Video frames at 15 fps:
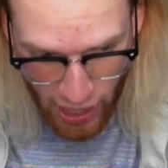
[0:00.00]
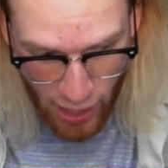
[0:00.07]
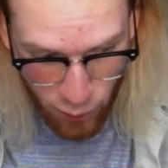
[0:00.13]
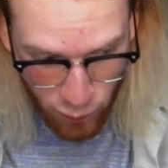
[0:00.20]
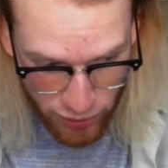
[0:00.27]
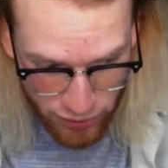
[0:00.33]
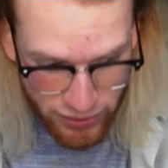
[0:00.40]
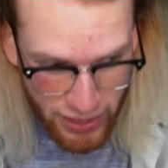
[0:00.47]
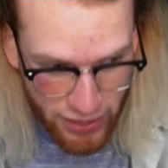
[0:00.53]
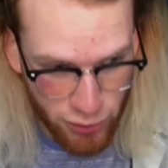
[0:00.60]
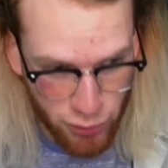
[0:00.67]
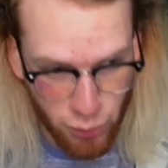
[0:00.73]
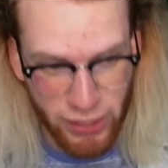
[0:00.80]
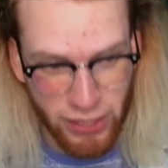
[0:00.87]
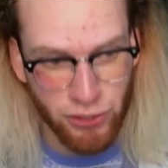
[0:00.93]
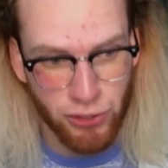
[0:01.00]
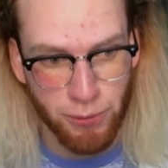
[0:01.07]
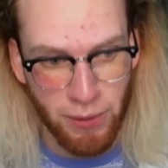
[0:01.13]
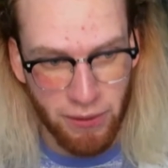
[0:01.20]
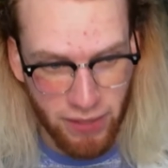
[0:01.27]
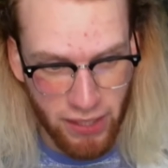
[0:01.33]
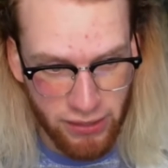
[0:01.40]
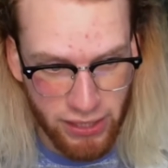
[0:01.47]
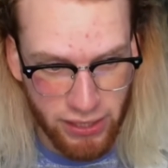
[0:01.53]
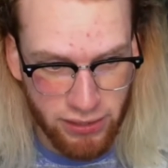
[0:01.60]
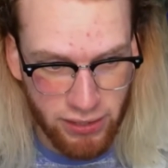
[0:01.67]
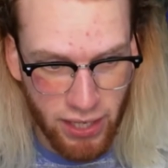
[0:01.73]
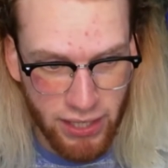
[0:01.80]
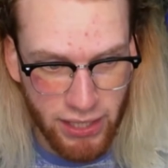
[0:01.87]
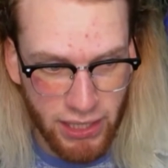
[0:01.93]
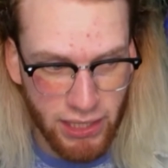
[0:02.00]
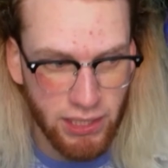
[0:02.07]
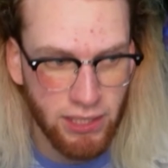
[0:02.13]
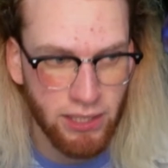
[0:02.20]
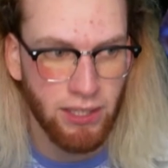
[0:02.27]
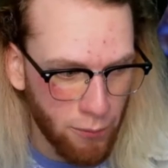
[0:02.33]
I will say this weekend should be very exciting.